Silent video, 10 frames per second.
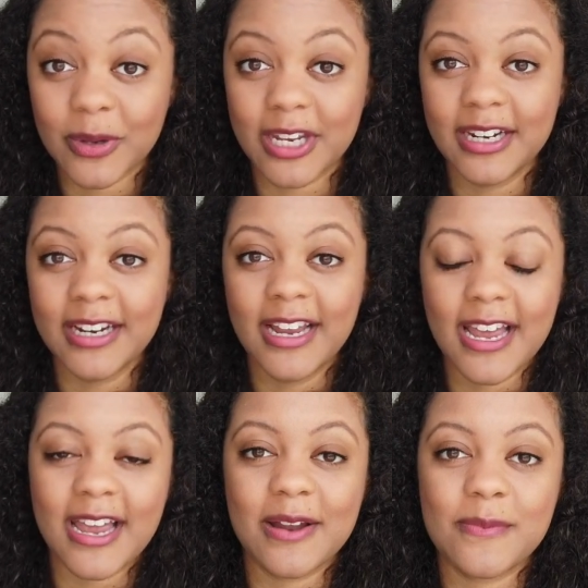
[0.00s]
it
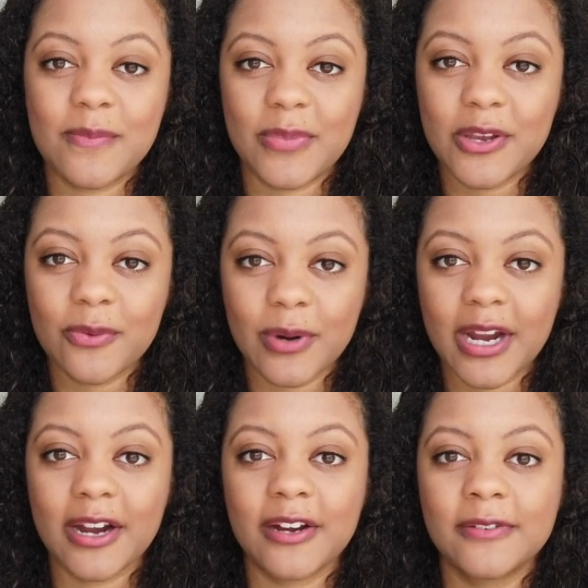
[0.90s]
and be
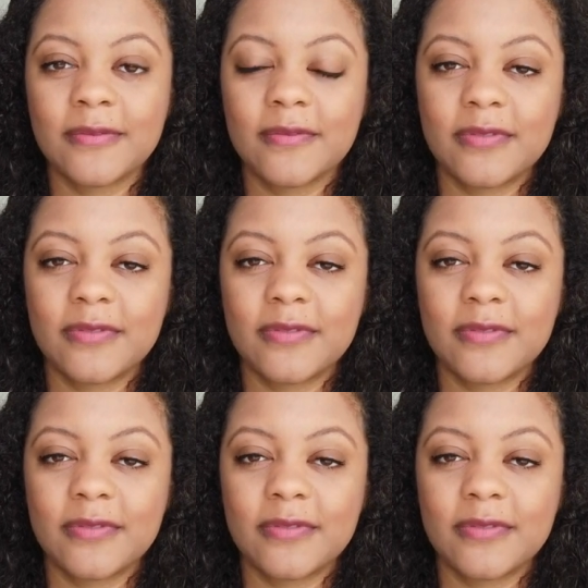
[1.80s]
aware.